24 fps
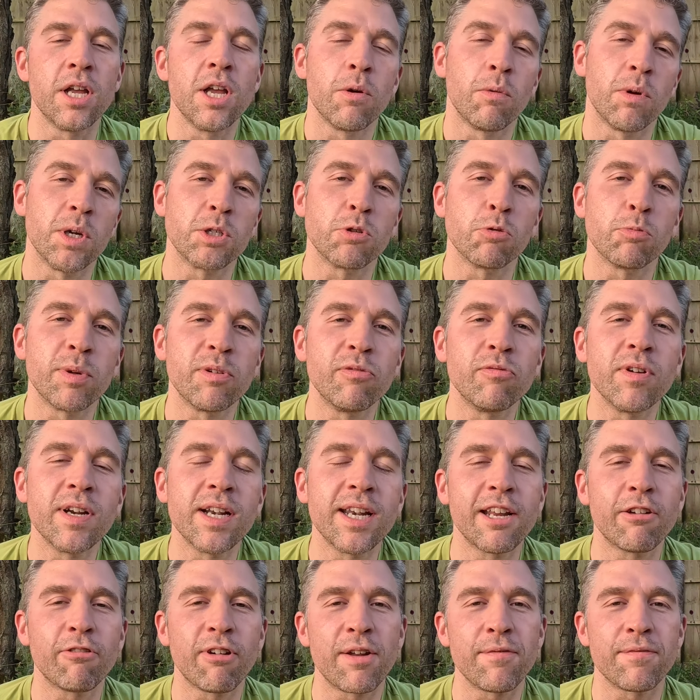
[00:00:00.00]
which would be
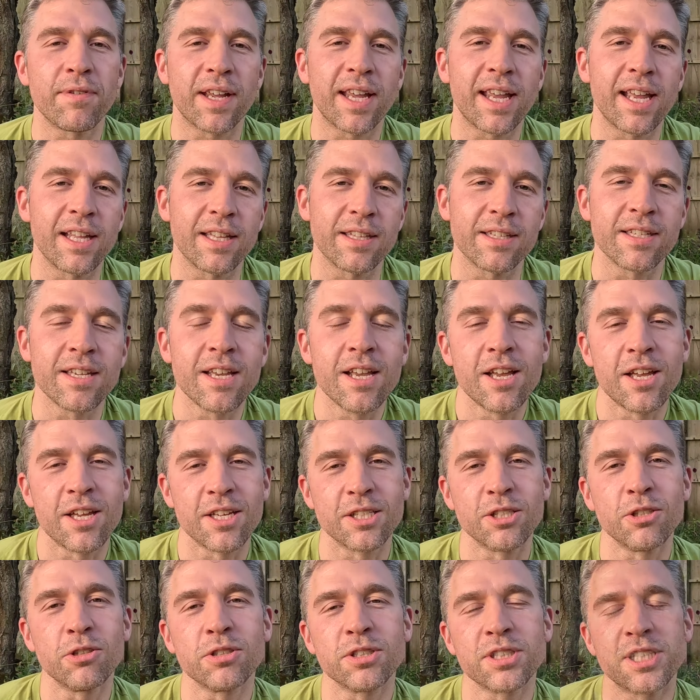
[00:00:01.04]
really great for kids as
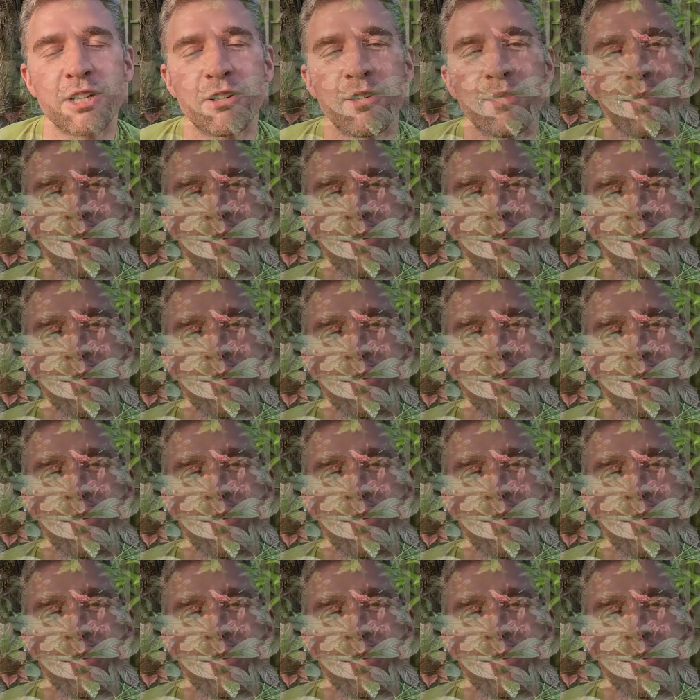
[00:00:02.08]
long as they're